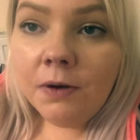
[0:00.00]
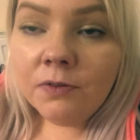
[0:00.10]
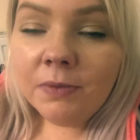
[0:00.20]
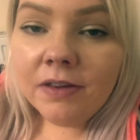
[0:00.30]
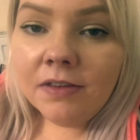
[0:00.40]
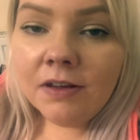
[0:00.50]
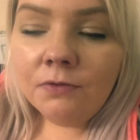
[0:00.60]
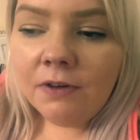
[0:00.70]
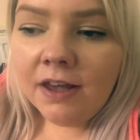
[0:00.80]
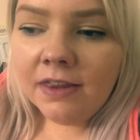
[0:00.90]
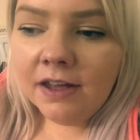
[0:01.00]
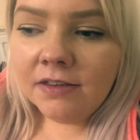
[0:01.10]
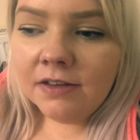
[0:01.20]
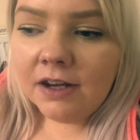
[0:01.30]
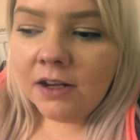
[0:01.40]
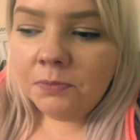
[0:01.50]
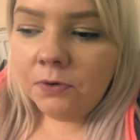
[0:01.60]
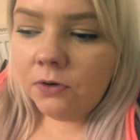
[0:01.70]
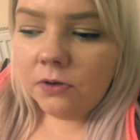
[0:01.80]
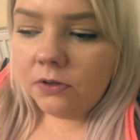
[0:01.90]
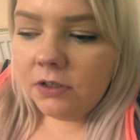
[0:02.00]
I was meant to sit and write that today, but